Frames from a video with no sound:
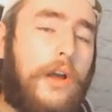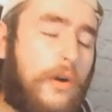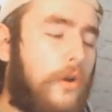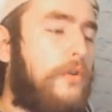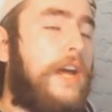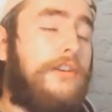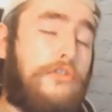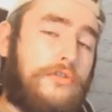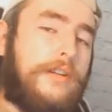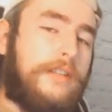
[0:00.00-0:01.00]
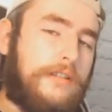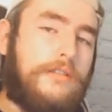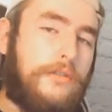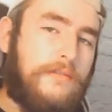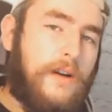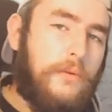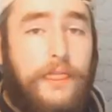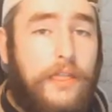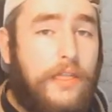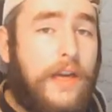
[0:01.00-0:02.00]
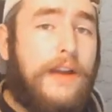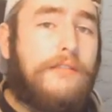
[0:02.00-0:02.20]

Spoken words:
on entering this new vault, their